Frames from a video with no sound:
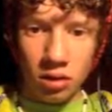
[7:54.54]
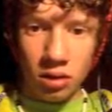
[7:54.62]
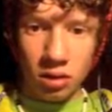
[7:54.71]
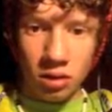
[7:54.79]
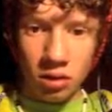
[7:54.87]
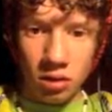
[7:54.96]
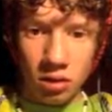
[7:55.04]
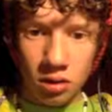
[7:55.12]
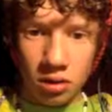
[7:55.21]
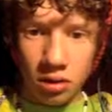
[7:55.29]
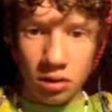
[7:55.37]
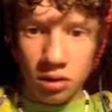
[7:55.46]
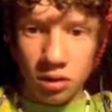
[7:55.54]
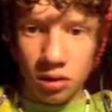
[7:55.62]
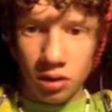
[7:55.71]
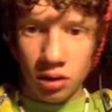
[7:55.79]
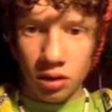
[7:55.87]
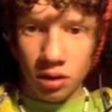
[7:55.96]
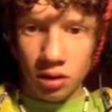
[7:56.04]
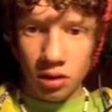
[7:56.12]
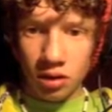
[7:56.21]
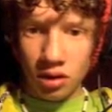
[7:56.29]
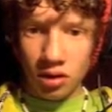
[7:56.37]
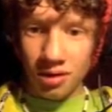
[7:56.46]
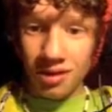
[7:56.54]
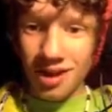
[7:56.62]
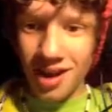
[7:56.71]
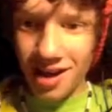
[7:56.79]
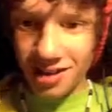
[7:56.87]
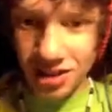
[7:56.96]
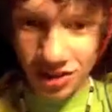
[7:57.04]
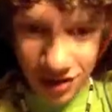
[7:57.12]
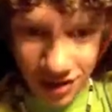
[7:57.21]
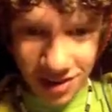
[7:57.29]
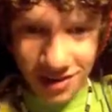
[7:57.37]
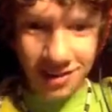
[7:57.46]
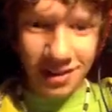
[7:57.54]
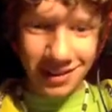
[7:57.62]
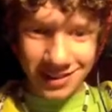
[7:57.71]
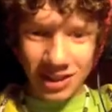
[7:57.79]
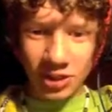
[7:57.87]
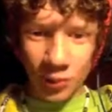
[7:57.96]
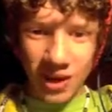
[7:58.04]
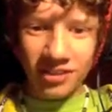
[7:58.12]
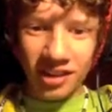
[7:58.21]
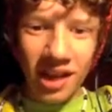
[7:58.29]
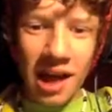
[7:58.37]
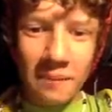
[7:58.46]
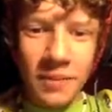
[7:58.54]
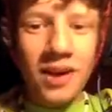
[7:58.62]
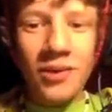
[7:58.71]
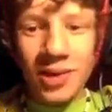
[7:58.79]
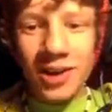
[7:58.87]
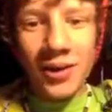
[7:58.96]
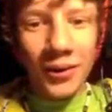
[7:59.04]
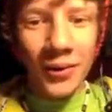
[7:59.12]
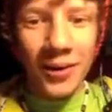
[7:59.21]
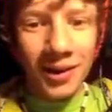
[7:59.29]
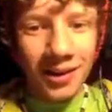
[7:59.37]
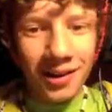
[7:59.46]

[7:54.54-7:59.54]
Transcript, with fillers: best combination ever, ever. Yeah, sure. Just wait till I mute you.